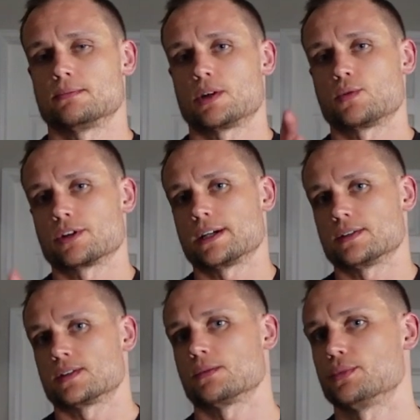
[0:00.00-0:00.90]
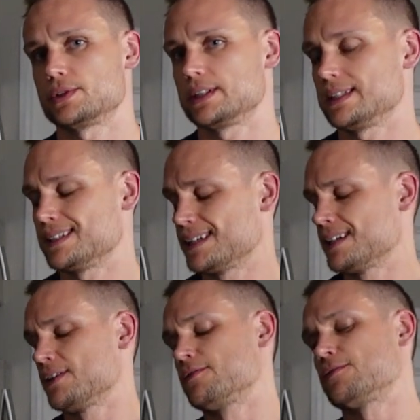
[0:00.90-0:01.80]
my workout is complete.
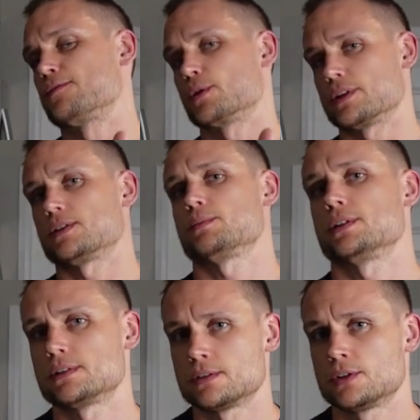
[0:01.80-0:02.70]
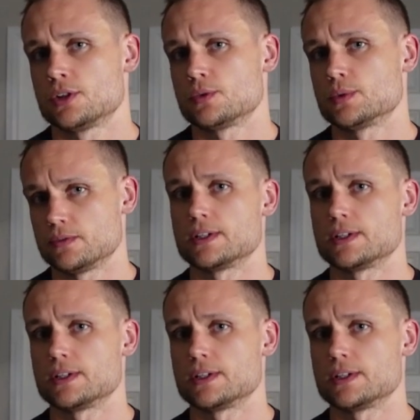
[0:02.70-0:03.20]
For this meal, we've